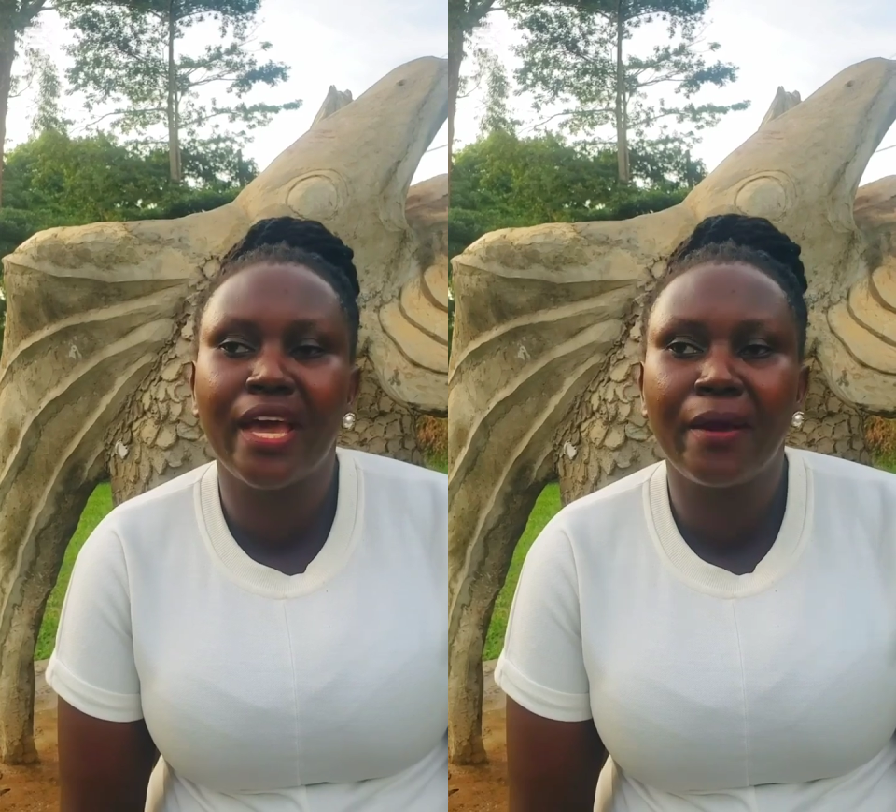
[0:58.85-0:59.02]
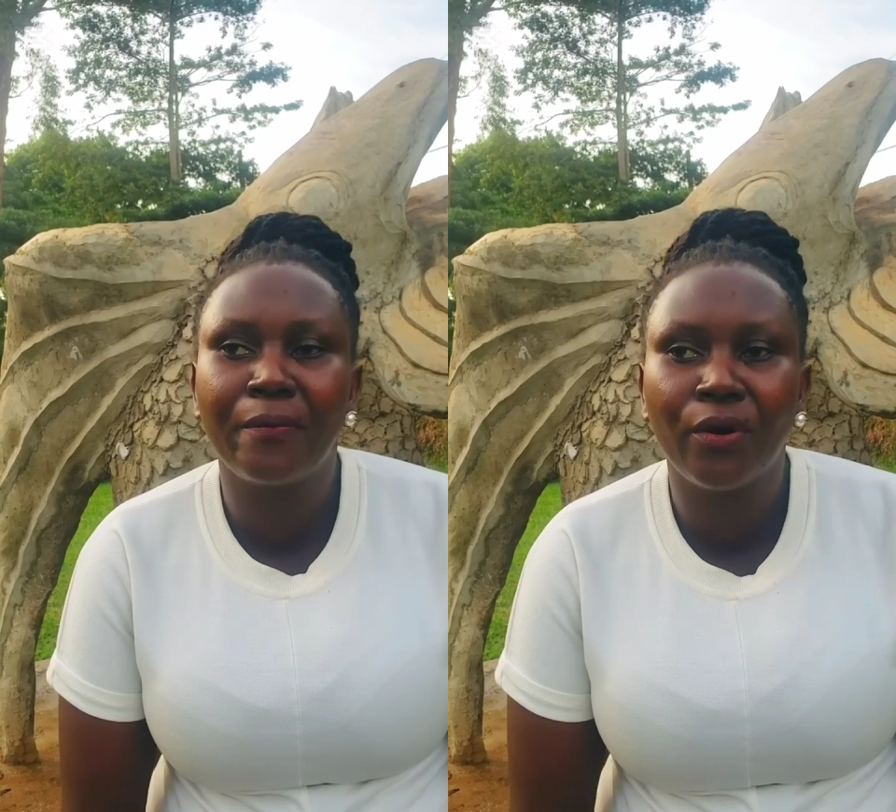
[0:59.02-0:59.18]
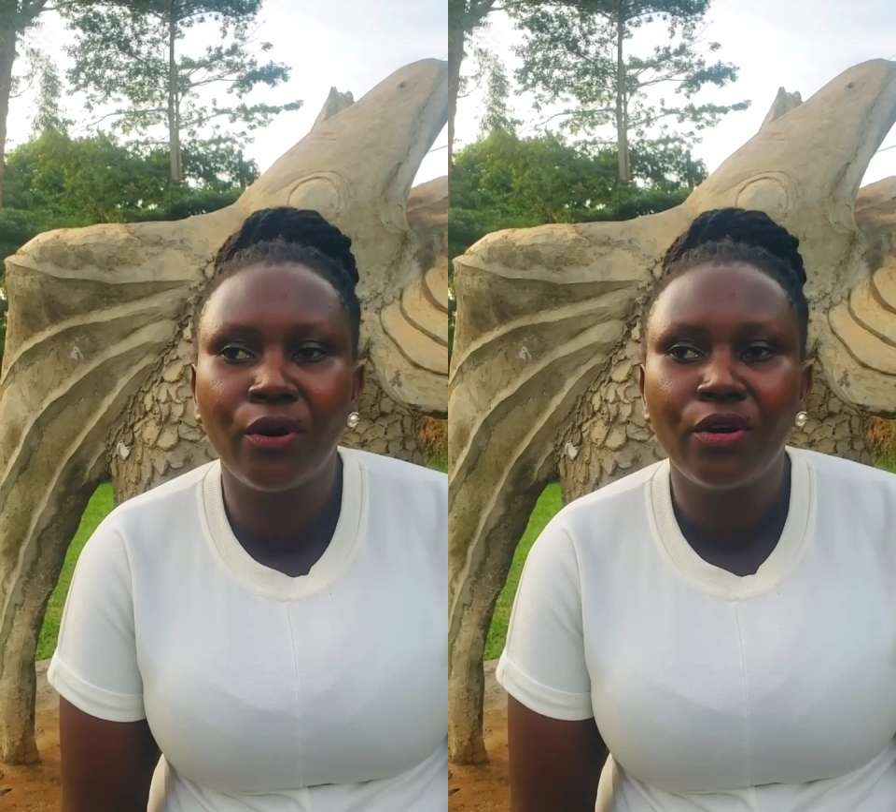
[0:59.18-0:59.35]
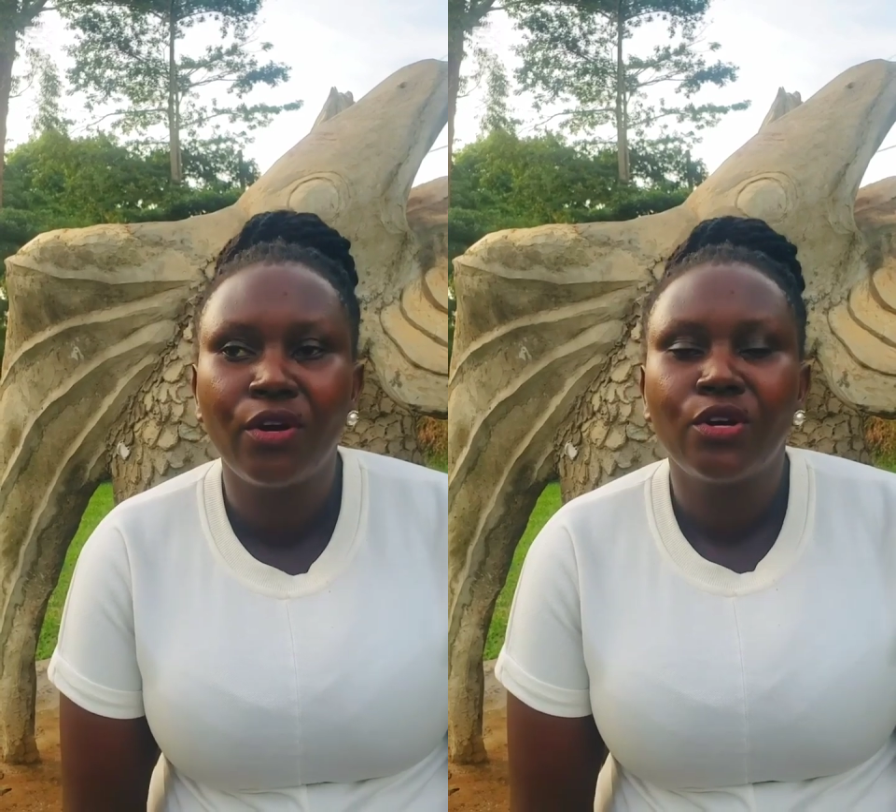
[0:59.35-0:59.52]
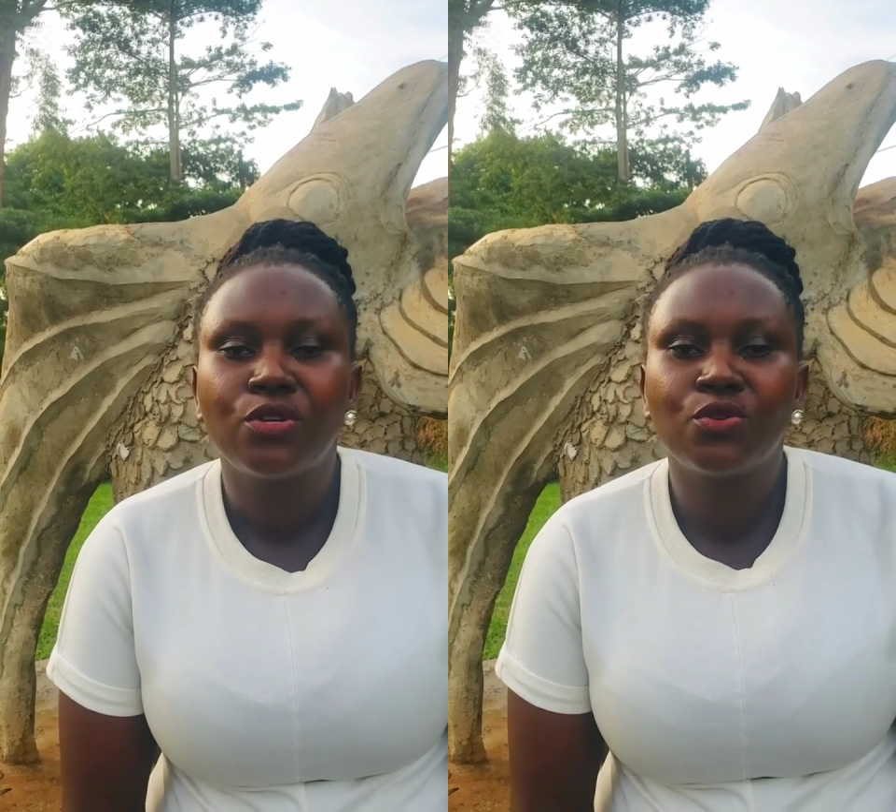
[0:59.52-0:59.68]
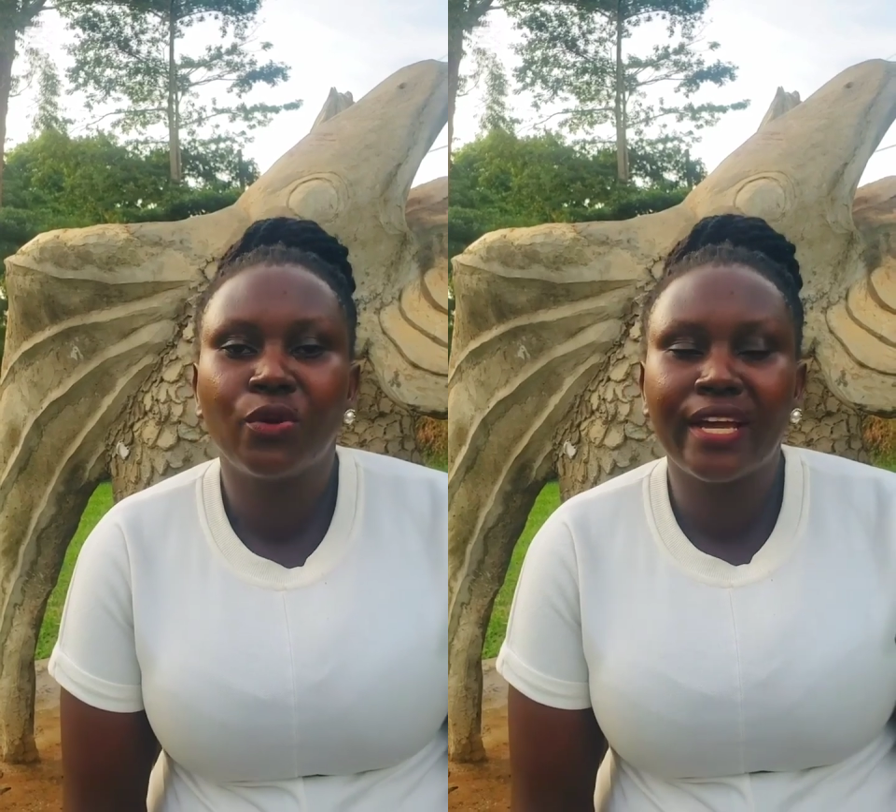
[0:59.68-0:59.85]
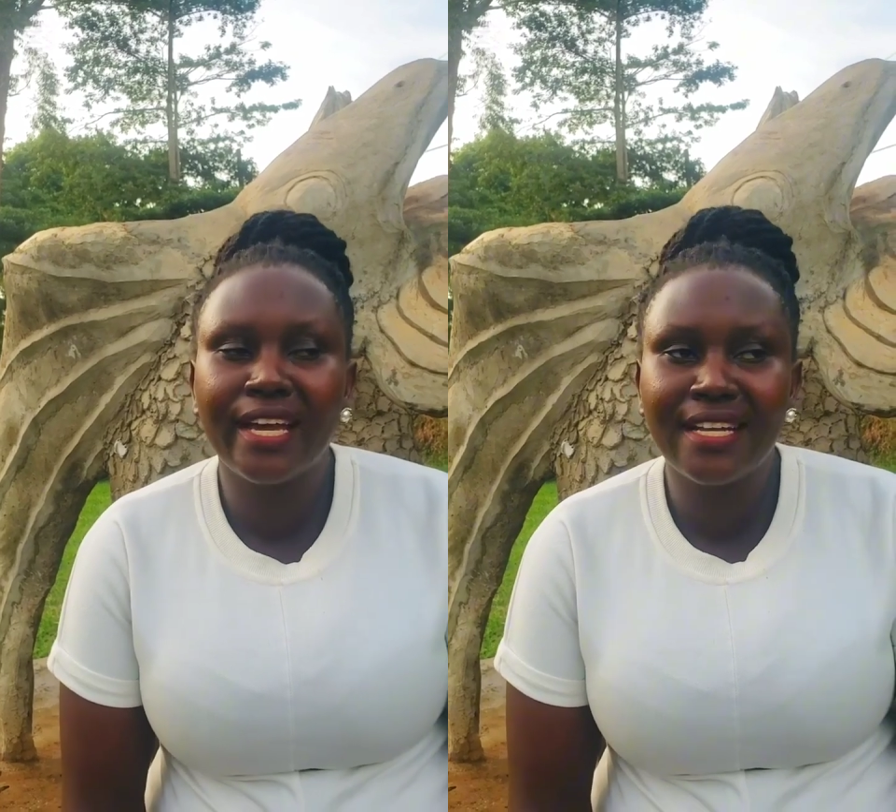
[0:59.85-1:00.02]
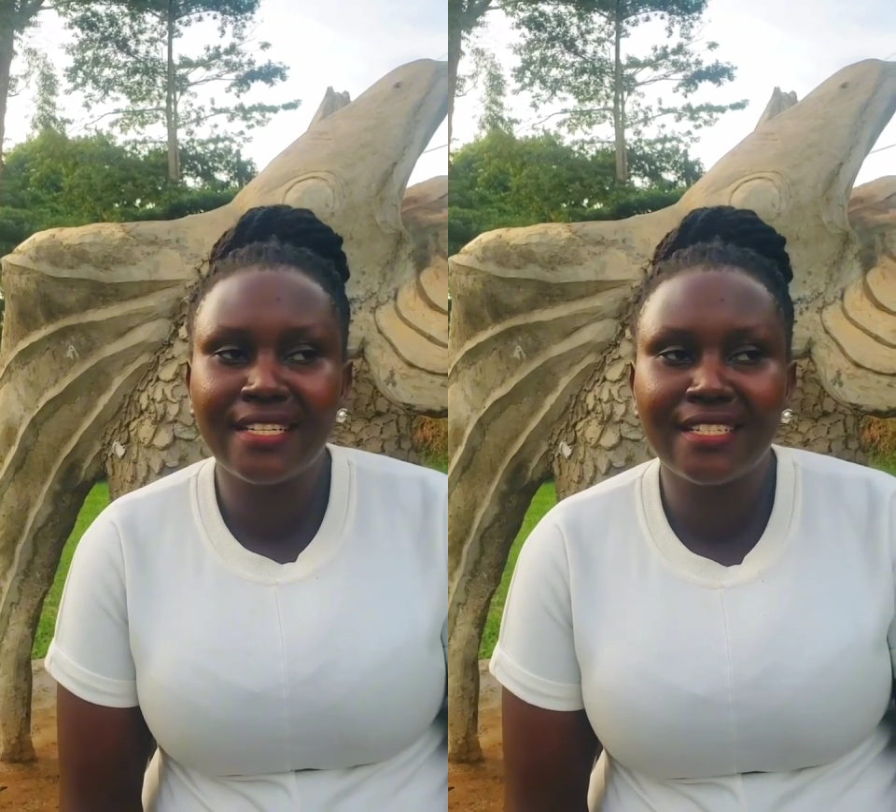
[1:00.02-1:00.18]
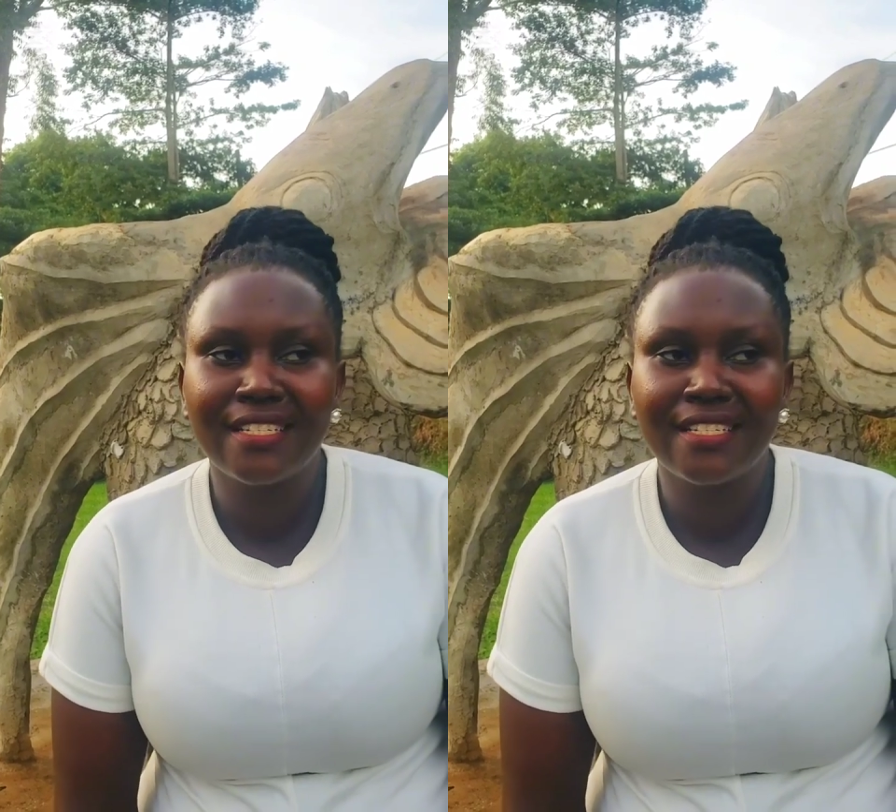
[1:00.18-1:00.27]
able to get